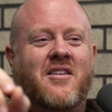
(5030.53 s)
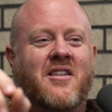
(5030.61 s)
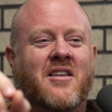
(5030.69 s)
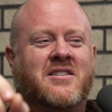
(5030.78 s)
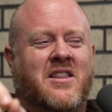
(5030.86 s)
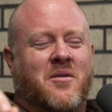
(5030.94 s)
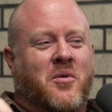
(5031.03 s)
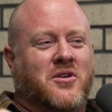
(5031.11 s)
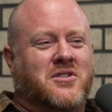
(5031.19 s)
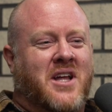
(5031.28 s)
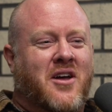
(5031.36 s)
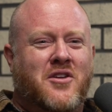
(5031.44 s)
is that the
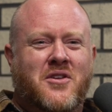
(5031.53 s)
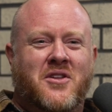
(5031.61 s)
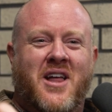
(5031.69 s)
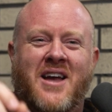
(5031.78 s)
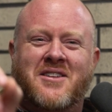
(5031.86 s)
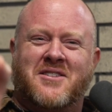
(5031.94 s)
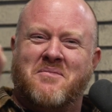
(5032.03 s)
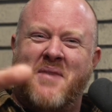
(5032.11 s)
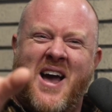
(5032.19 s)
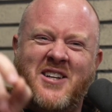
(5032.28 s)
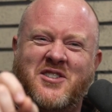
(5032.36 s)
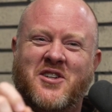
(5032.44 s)
personality you like? Does it
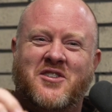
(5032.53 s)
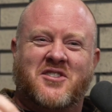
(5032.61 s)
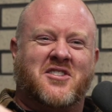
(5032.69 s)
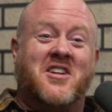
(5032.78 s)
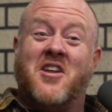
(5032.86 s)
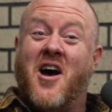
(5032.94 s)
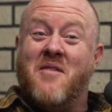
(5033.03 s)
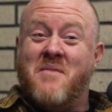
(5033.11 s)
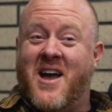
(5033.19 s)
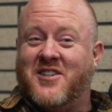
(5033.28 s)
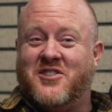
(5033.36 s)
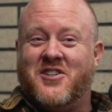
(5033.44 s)
match yours? Does it not
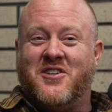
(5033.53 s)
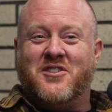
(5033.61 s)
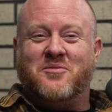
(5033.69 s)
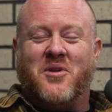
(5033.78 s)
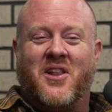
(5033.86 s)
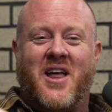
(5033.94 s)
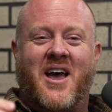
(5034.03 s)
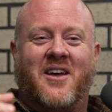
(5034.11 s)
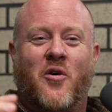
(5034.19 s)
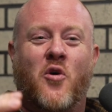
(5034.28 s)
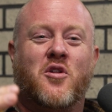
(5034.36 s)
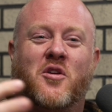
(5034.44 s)
match yours? But like
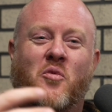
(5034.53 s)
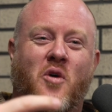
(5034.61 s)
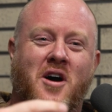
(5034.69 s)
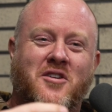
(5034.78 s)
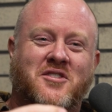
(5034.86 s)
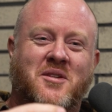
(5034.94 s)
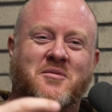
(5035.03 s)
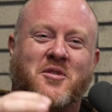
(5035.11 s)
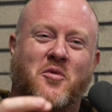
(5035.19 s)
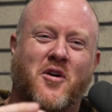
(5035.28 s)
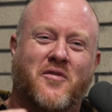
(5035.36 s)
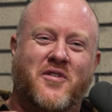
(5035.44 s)
oil and water seems to
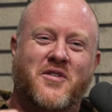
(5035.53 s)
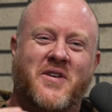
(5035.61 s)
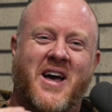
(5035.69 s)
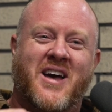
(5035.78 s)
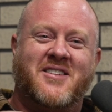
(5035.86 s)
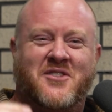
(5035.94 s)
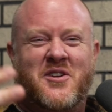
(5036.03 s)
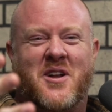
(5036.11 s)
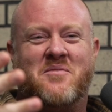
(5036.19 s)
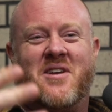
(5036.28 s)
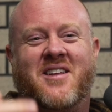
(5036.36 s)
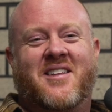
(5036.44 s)
work for you guys. You know what I
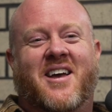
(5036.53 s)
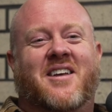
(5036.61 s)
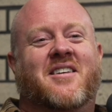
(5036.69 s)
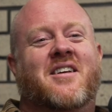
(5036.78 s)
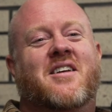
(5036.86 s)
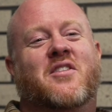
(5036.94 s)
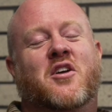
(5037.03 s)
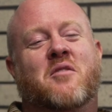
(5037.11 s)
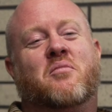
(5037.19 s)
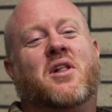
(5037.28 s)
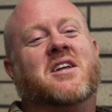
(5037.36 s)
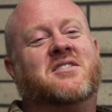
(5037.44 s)
mean? Like the
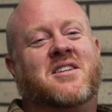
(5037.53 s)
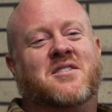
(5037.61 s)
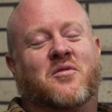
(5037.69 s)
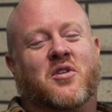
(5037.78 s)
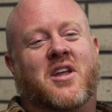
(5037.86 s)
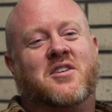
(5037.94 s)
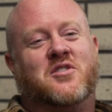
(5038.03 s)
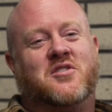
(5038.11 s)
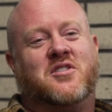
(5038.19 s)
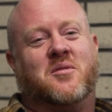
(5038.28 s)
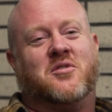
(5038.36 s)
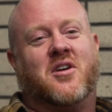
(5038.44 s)
complexities of
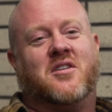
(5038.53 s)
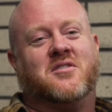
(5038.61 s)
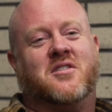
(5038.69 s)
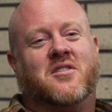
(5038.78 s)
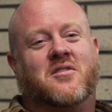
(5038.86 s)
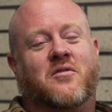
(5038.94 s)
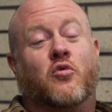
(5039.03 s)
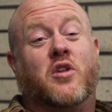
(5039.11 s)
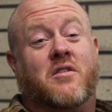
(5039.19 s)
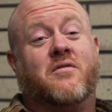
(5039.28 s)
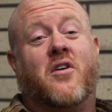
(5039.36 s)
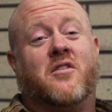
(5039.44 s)
relationships are also
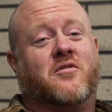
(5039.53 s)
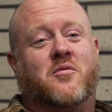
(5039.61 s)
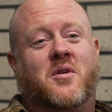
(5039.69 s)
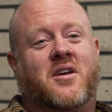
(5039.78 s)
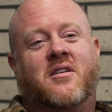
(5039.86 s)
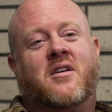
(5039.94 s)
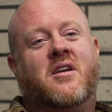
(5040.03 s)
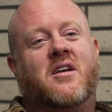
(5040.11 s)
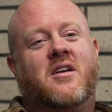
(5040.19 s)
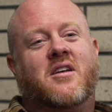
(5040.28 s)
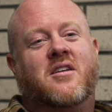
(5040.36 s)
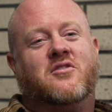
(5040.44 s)
really fun for me,
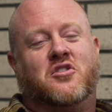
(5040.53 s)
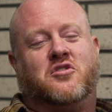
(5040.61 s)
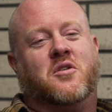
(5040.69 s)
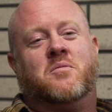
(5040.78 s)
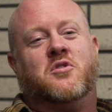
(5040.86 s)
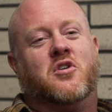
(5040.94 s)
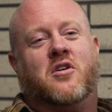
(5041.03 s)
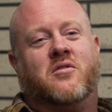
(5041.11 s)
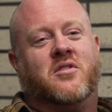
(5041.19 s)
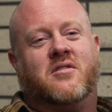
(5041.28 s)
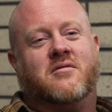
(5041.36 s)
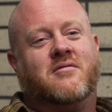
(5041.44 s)
just to
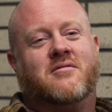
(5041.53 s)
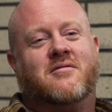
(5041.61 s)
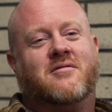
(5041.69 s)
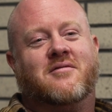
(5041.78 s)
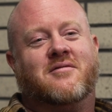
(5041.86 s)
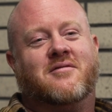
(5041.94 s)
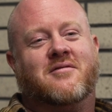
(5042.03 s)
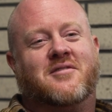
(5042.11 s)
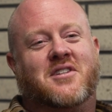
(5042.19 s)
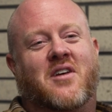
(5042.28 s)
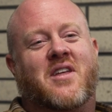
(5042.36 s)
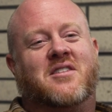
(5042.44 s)
observe and
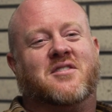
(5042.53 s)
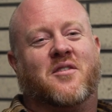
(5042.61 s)
see how that